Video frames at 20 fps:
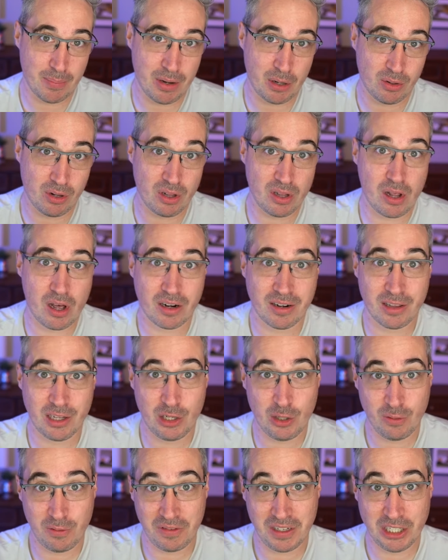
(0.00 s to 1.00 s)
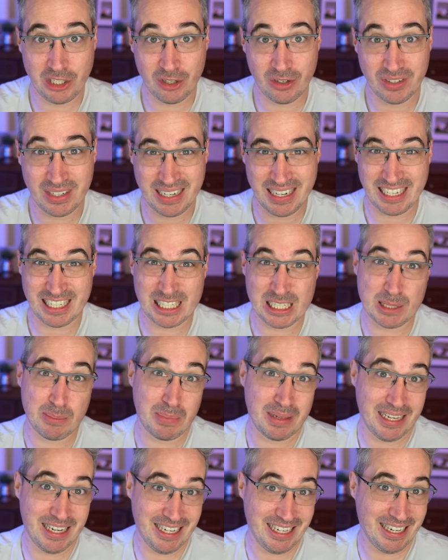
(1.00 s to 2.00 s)
about a lot of the new features and
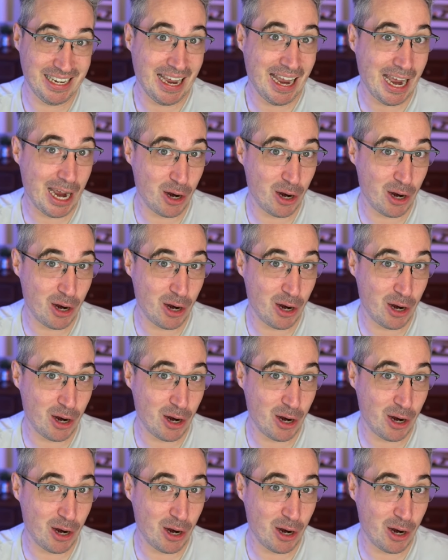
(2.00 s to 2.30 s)
explaining